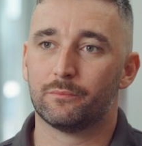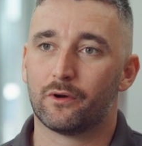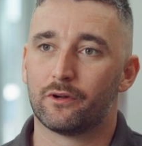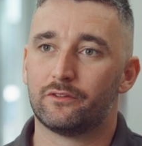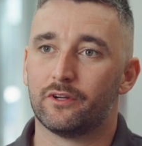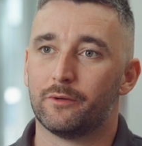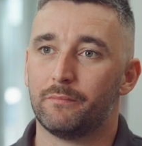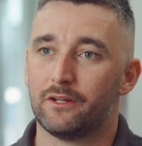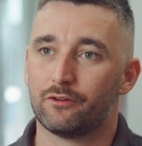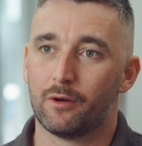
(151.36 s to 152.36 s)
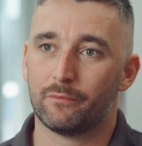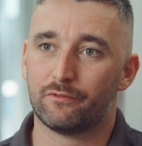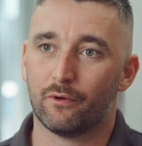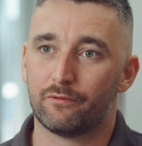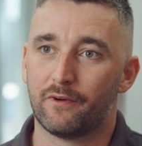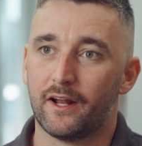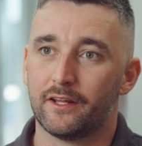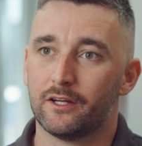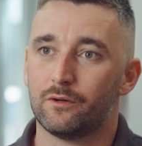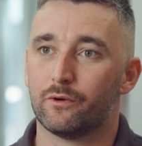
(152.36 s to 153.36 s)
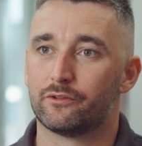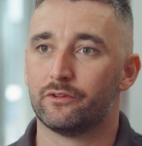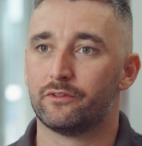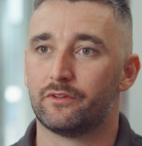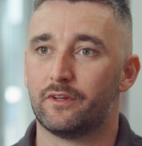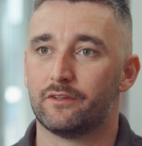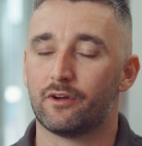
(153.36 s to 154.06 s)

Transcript: to monitor mean time before failure, which is the